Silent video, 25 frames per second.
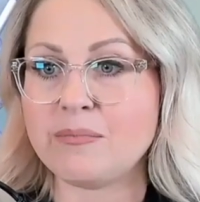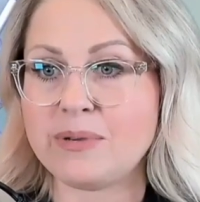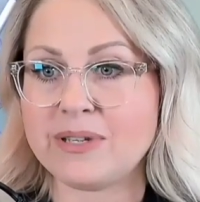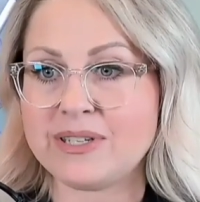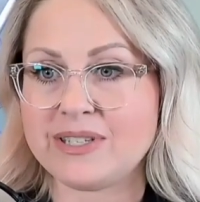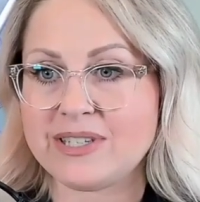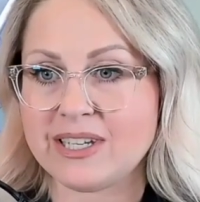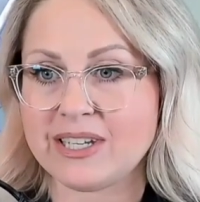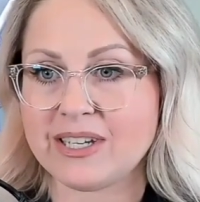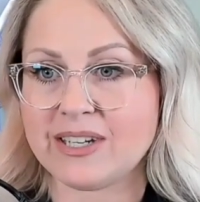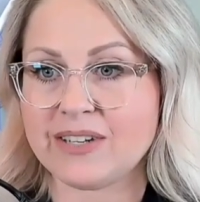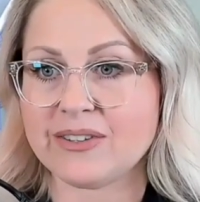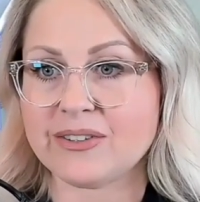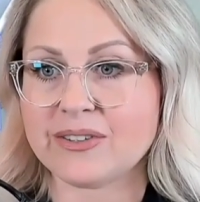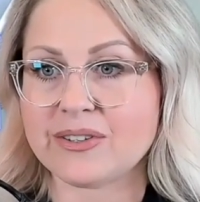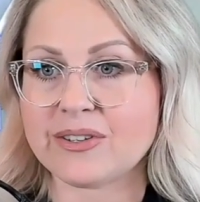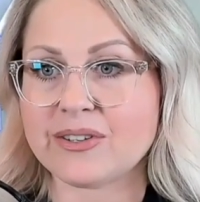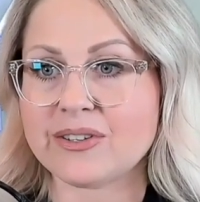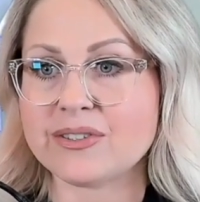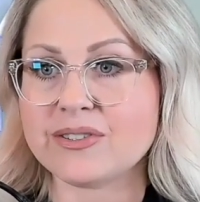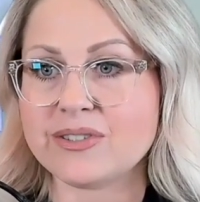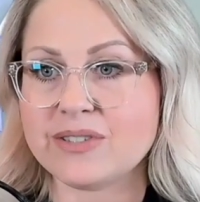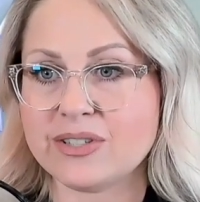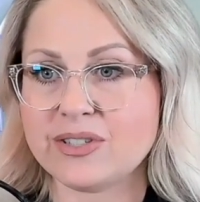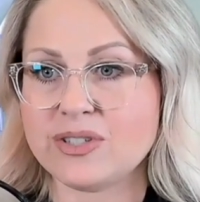particular
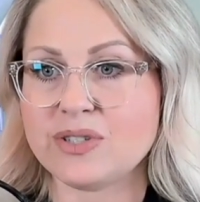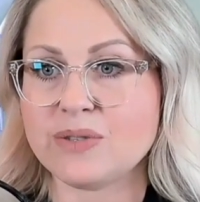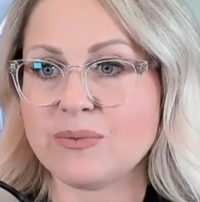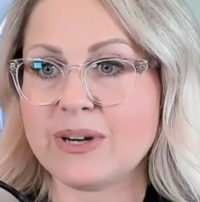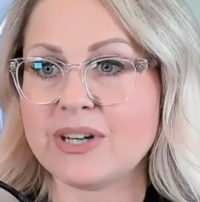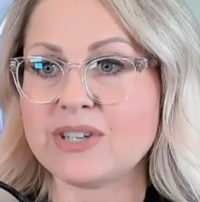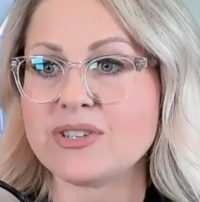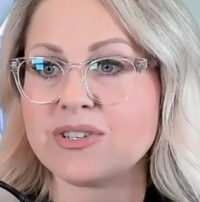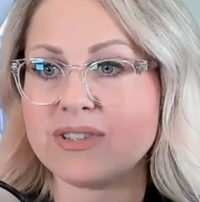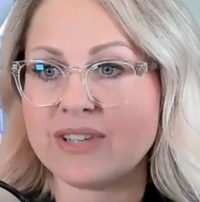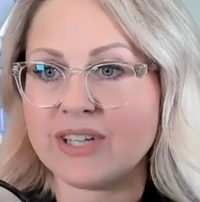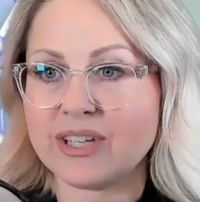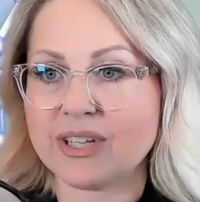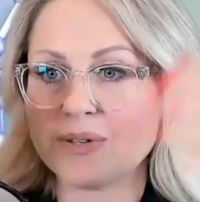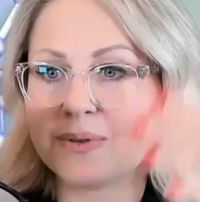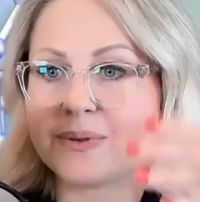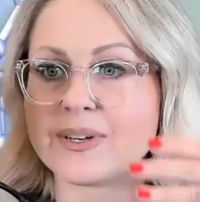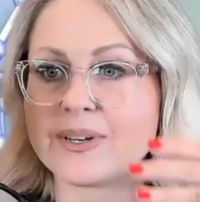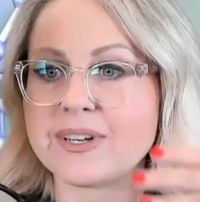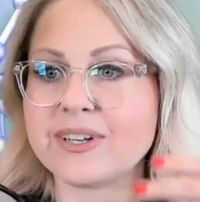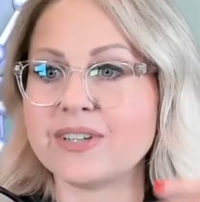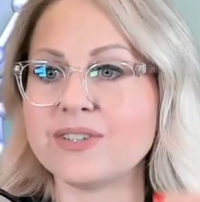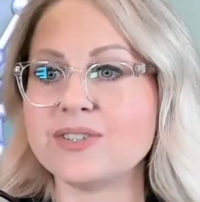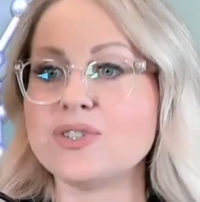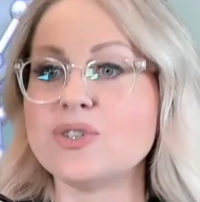situation that you're
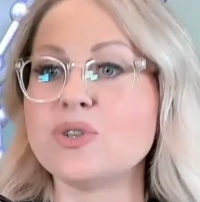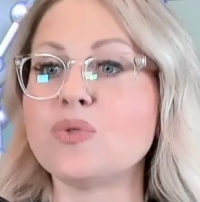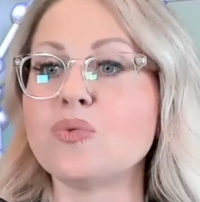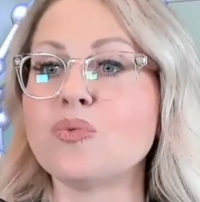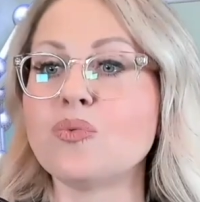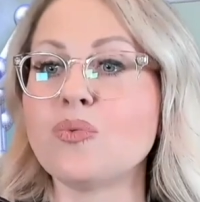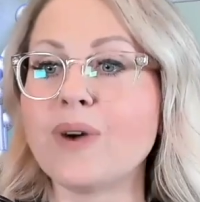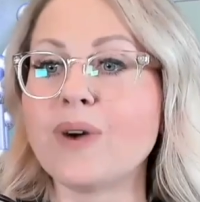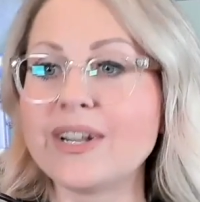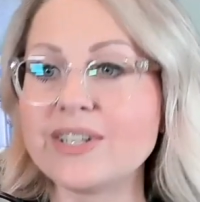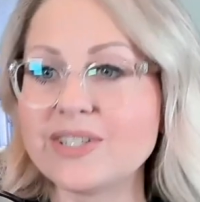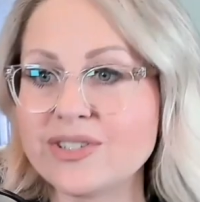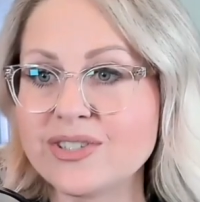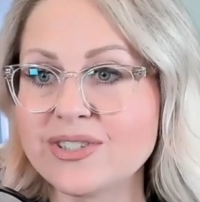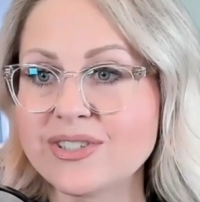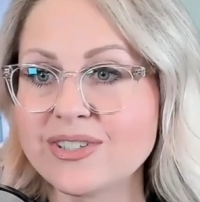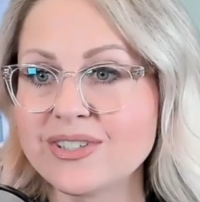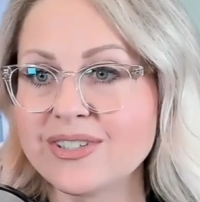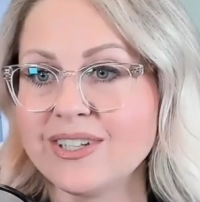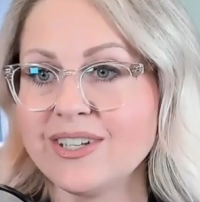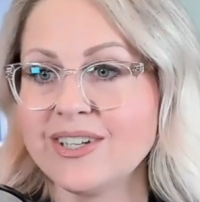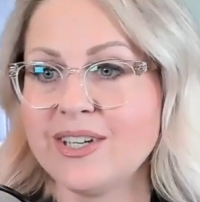going to do once